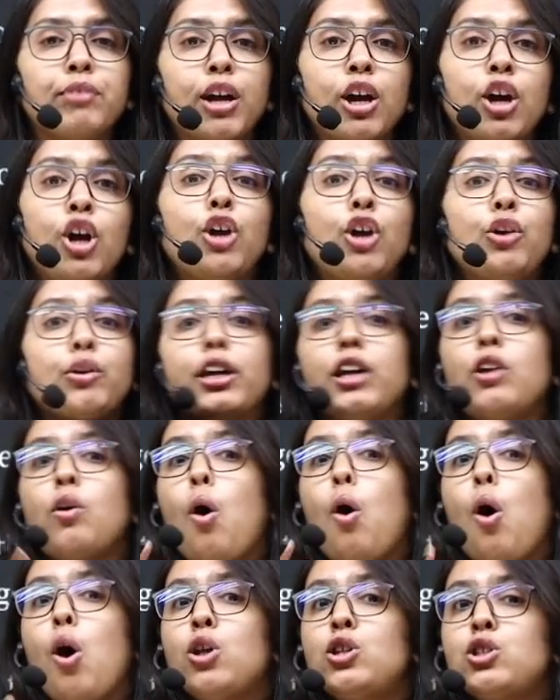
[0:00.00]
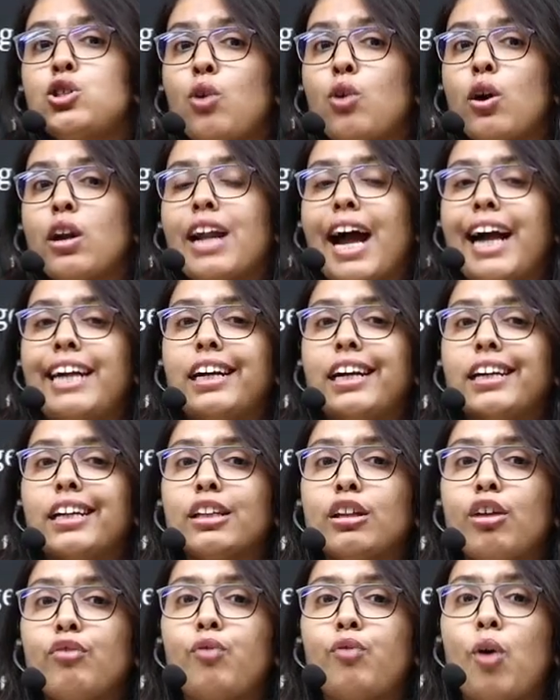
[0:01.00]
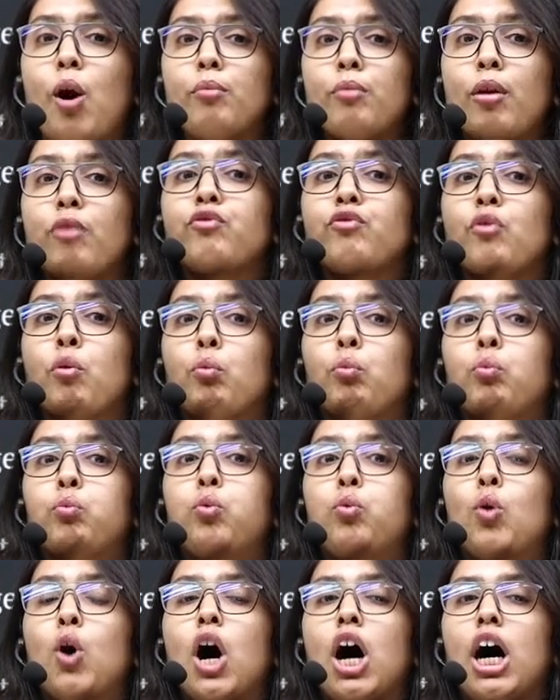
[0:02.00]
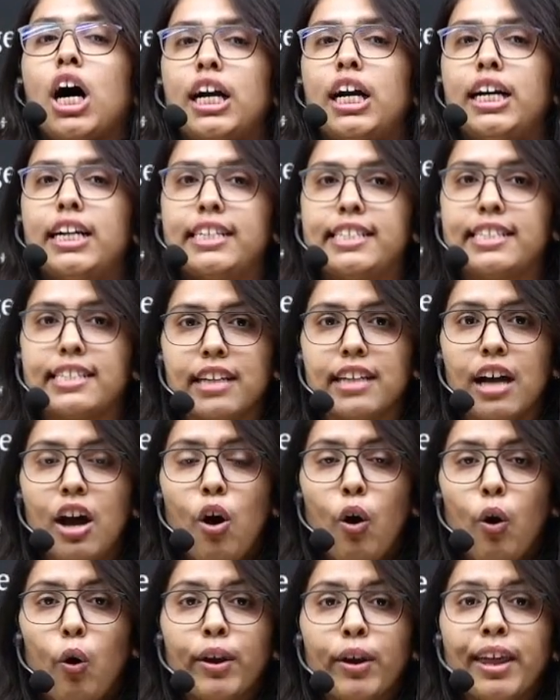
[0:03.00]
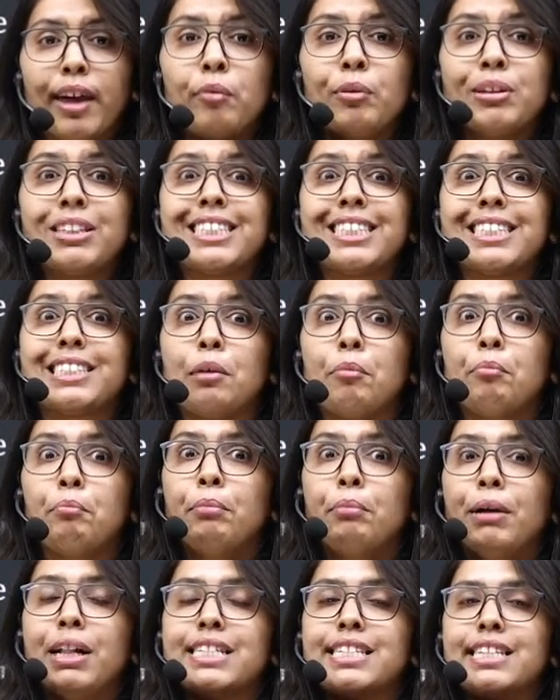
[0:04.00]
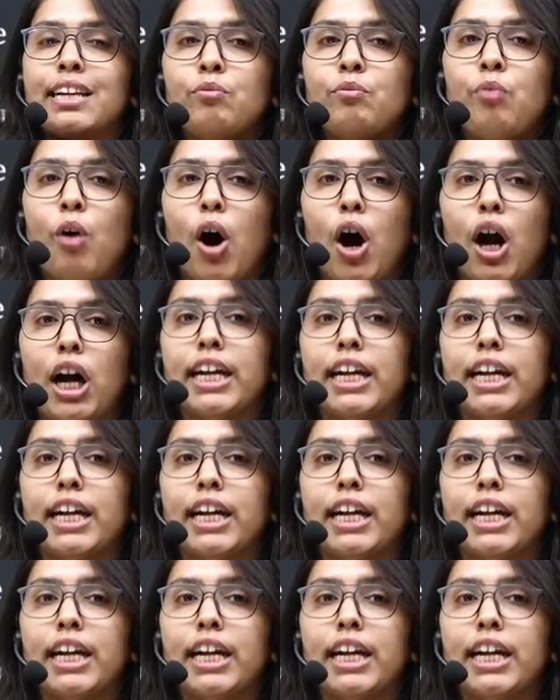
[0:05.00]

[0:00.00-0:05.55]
You can also write it in the form of words, okay, with symbols involved.